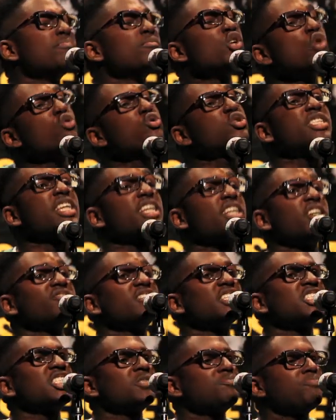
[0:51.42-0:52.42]
music of
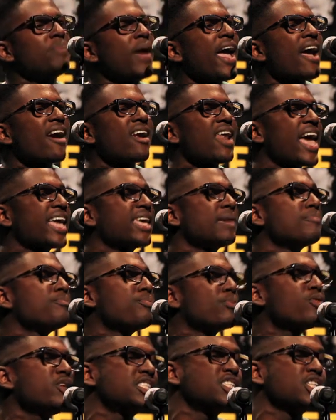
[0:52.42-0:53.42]
despair like
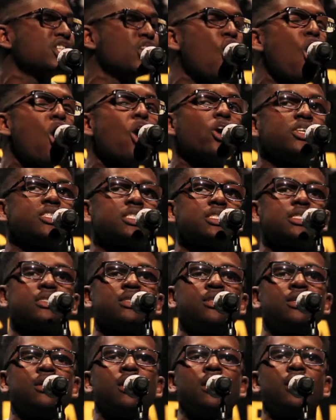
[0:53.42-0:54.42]
imprisoned hearts.
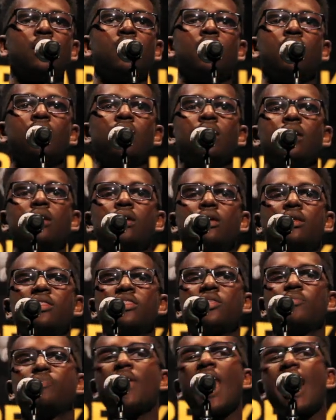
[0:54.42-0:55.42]

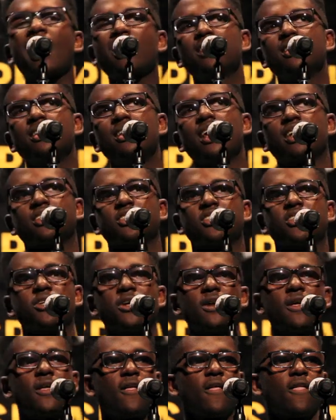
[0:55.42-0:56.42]
The block conductor
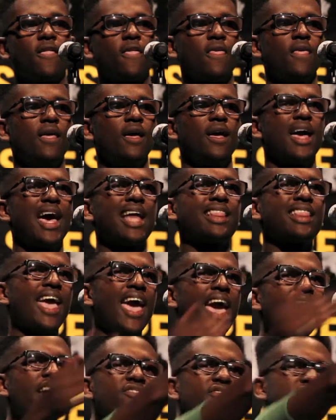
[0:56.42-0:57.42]
at the
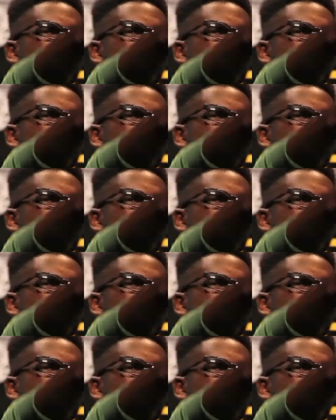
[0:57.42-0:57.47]
head of